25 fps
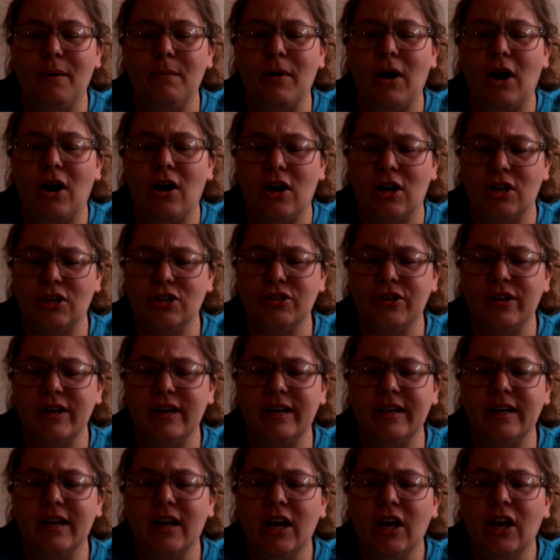
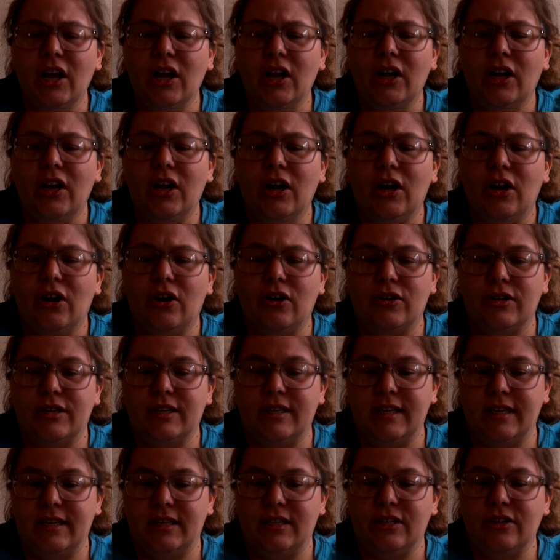Audrey, her
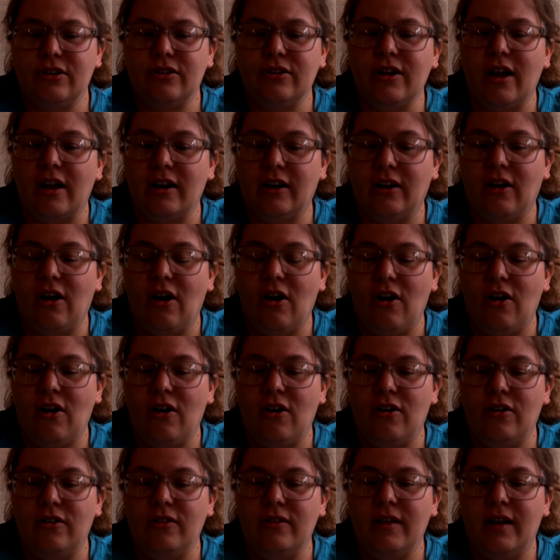sister, got a
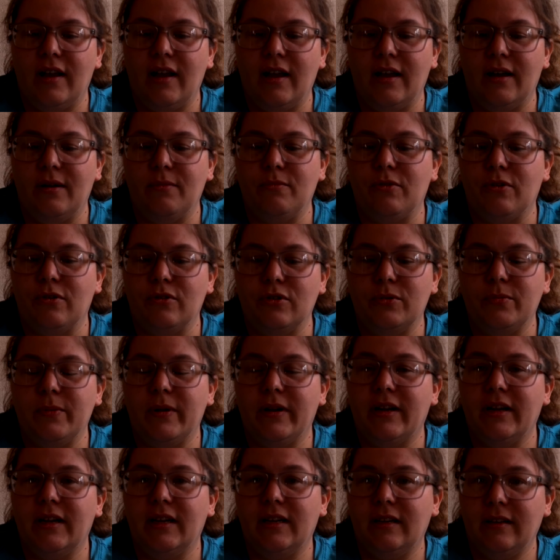call.
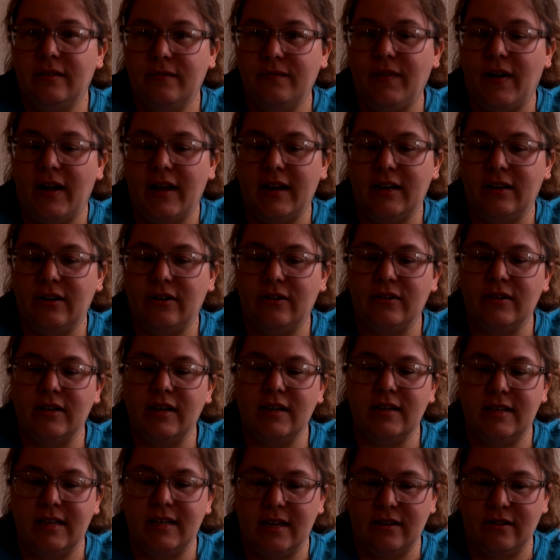Rosemary had invited her to
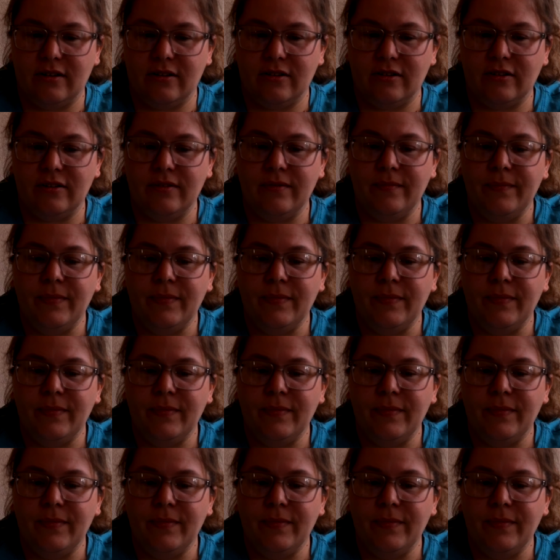dinner,